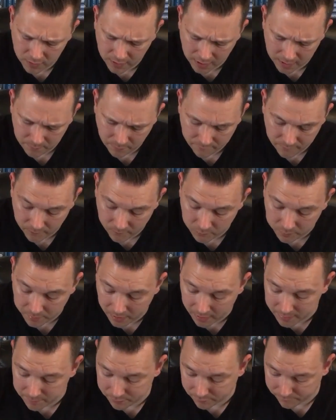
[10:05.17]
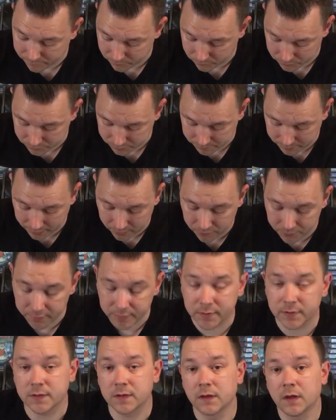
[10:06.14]
a game I've ever played before, to be
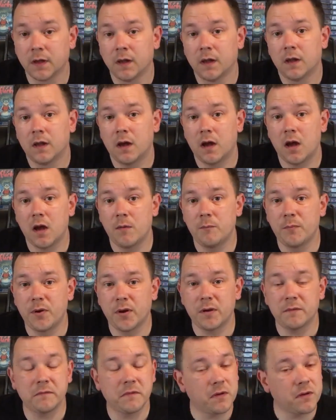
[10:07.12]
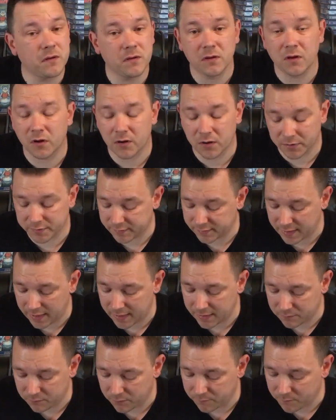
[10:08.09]
honest, but like I
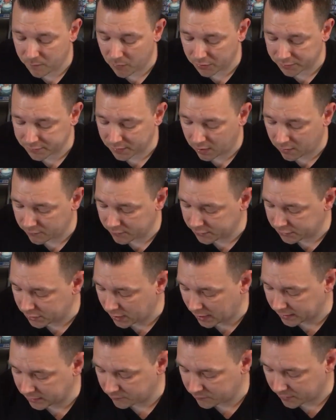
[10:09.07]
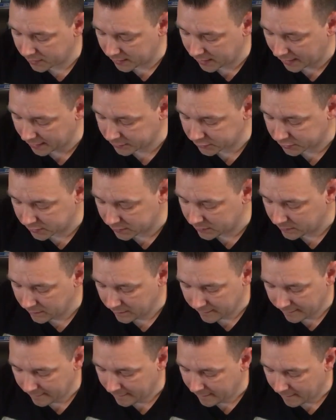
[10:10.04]
said, with my Atari Jaguar collection,
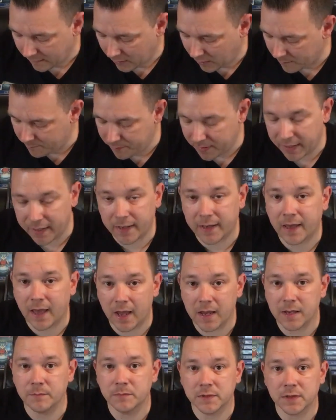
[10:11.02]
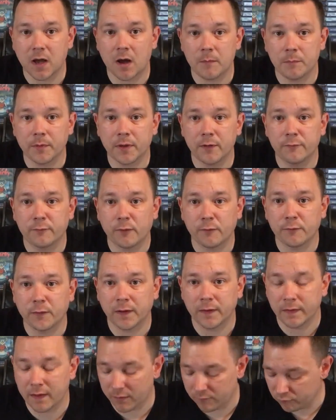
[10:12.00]
I pick games up if I
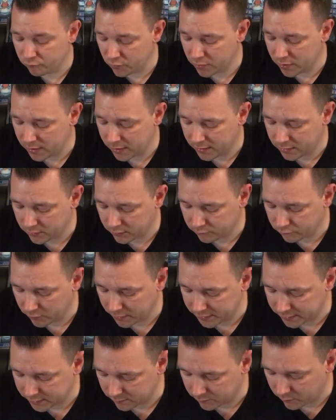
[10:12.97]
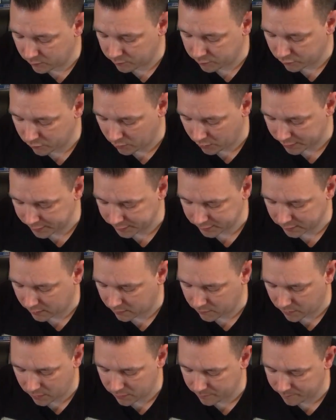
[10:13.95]
think they're really good, reasonable price.
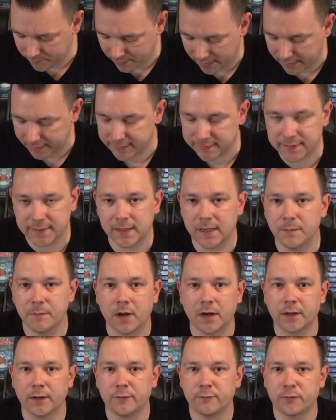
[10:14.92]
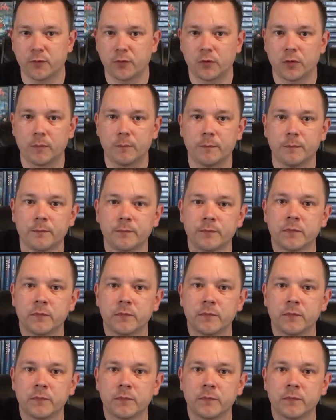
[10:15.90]
I won't pay silly money for them.